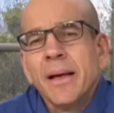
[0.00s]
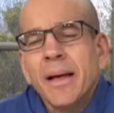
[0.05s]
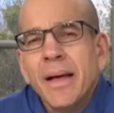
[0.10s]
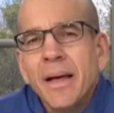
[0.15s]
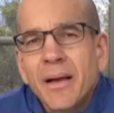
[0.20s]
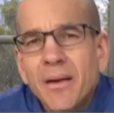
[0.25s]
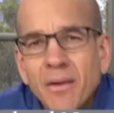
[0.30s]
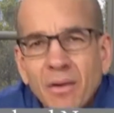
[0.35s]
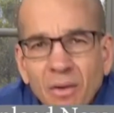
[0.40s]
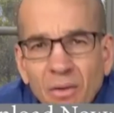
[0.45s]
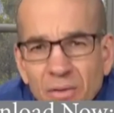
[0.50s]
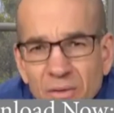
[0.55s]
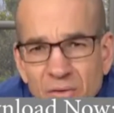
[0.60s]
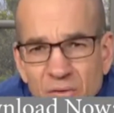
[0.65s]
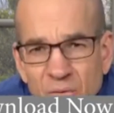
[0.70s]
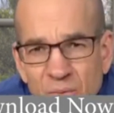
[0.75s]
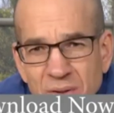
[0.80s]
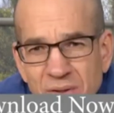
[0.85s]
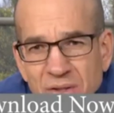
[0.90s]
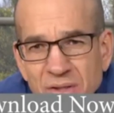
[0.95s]
And all
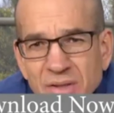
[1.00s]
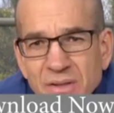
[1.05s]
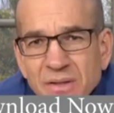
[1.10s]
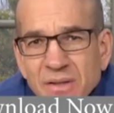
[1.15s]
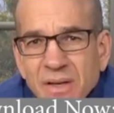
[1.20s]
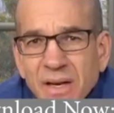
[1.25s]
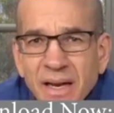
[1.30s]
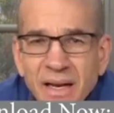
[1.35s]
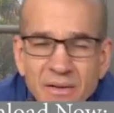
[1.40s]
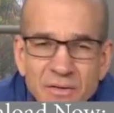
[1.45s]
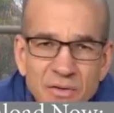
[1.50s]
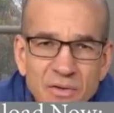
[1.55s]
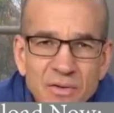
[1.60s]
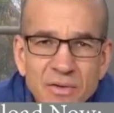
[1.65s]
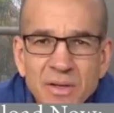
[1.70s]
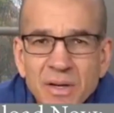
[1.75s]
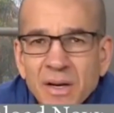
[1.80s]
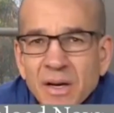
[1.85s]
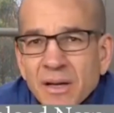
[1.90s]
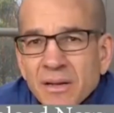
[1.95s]
those questions and
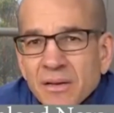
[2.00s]
answers,